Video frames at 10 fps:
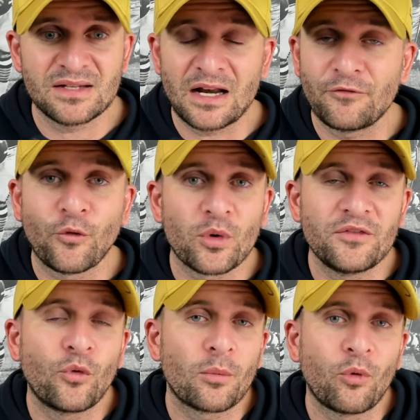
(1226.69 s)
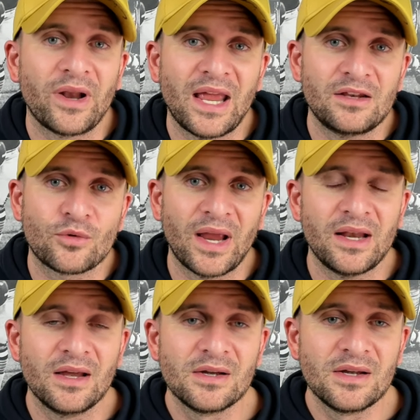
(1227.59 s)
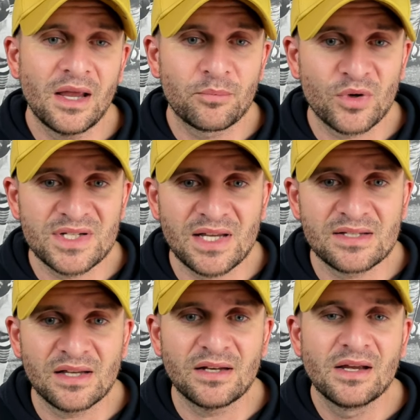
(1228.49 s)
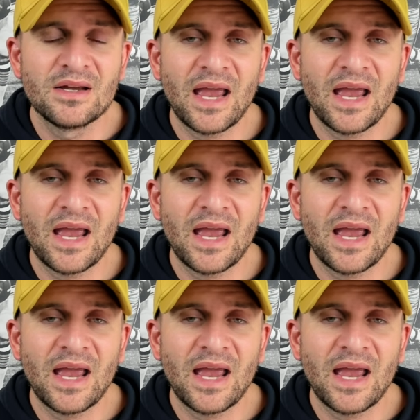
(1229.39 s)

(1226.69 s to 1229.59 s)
had a forty-four point eight grade in preseason